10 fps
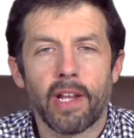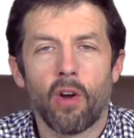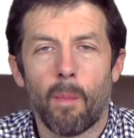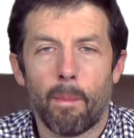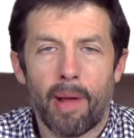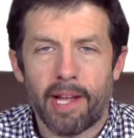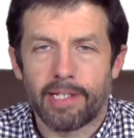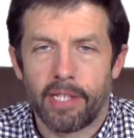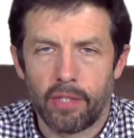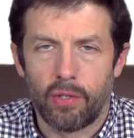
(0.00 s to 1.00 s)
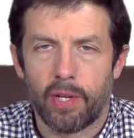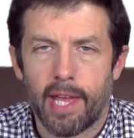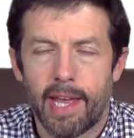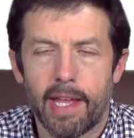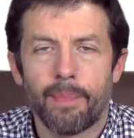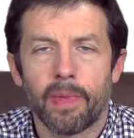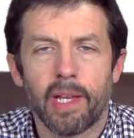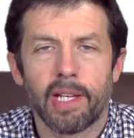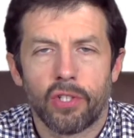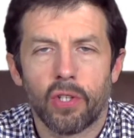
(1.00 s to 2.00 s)
I got back to the UK,
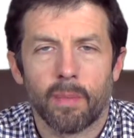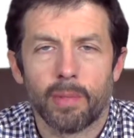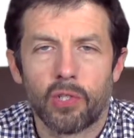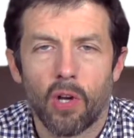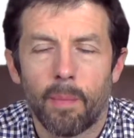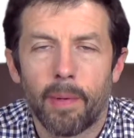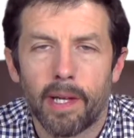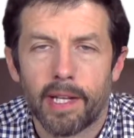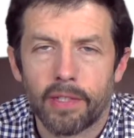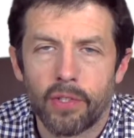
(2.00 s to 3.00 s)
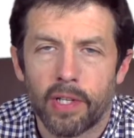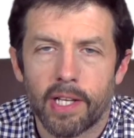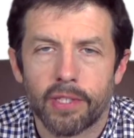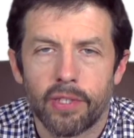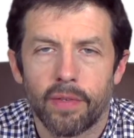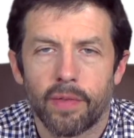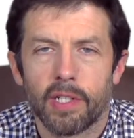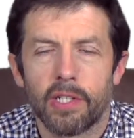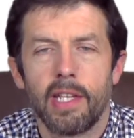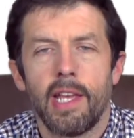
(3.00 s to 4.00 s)
I took up a job at Newcastle
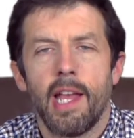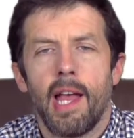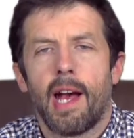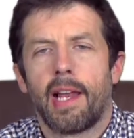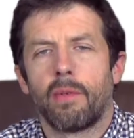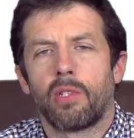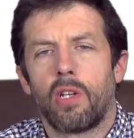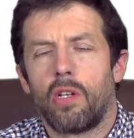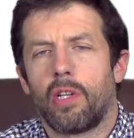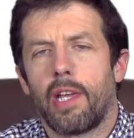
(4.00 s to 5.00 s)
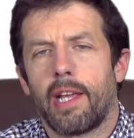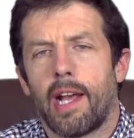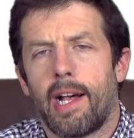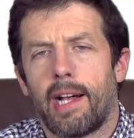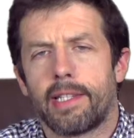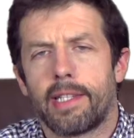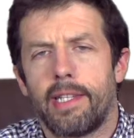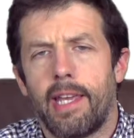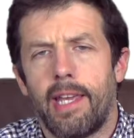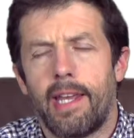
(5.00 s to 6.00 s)
University, and I was looking at
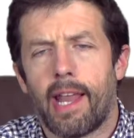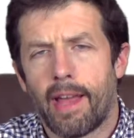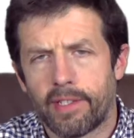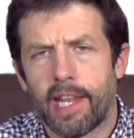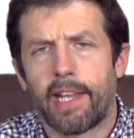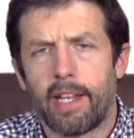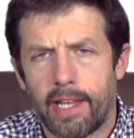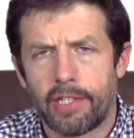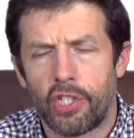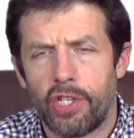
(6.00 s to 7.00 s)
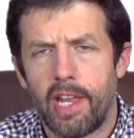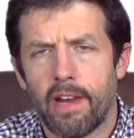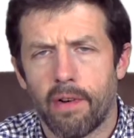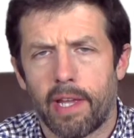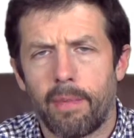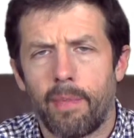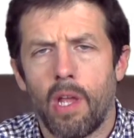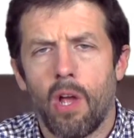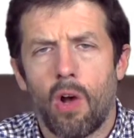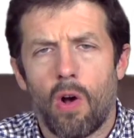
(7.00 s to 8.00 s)
the life cycle engineering
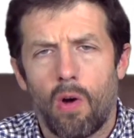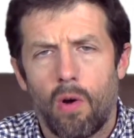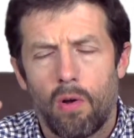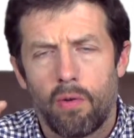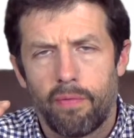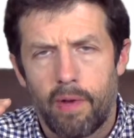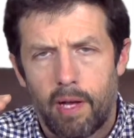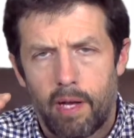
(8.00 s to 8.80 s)
of